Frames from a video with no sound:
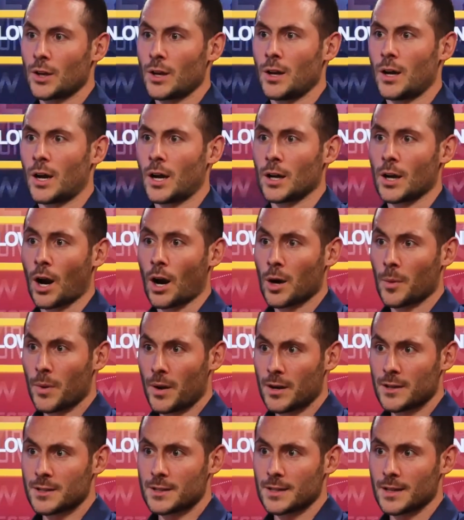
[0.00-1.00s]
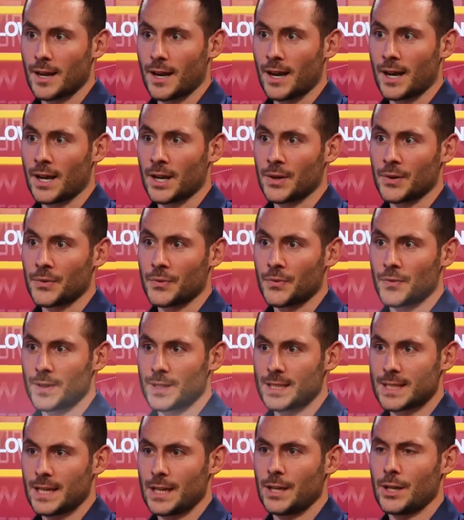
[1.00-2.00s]
Garbuz,
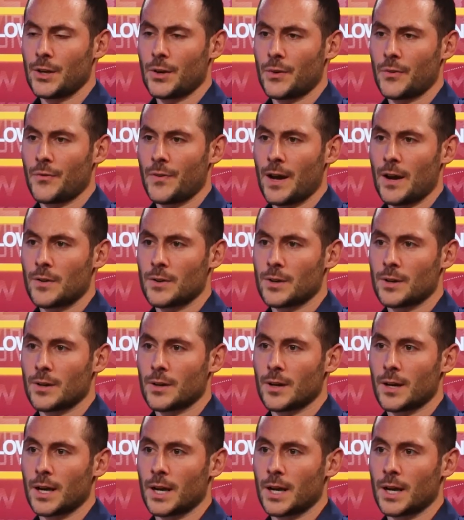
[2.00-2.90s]
CEO and founder